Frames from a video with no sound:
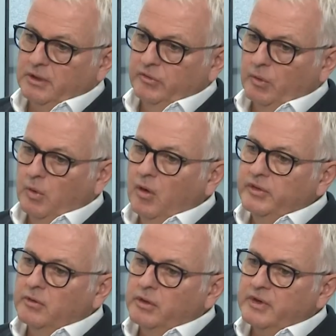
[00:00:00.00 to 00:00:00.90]
around the
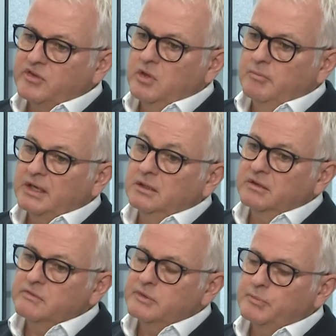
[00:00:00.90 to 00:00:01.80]
world there are rescue
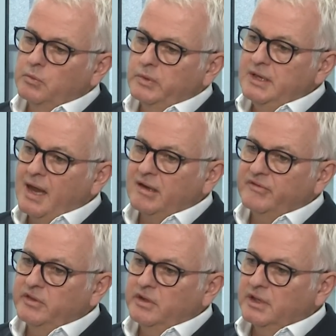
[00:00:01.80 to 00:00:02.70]
mechanisms, but we have
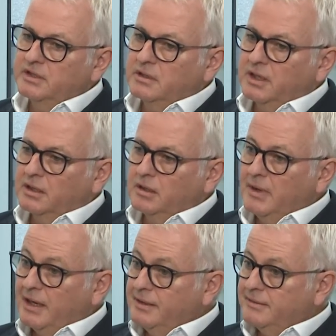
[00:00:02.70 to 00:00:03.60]
in the United Kingdom,
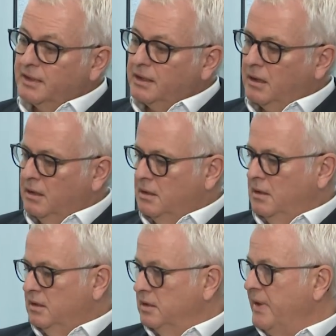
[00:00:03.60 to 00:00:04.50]
I think,
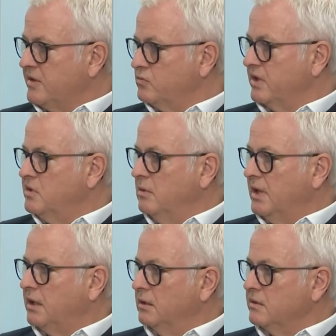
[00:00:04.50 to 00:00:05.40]
the best rescue
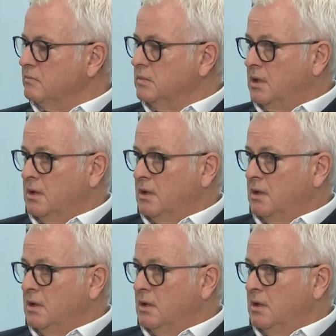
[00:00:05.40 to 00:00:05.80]
mechanism.